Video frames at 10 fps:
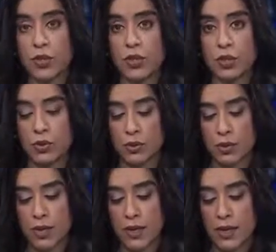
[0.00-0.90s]

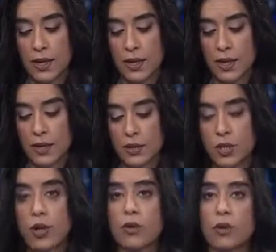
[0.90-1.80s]
you
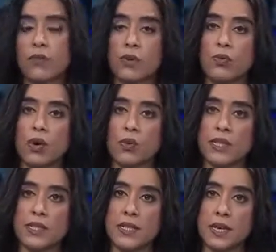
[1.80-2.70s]
to go over what
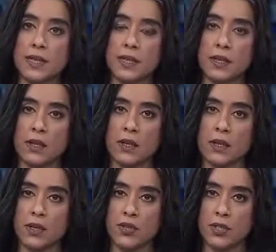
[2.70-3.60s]
we said in our
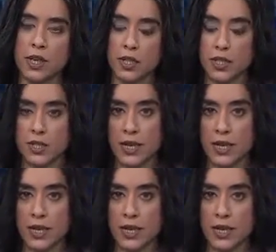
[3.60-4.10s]
introduction,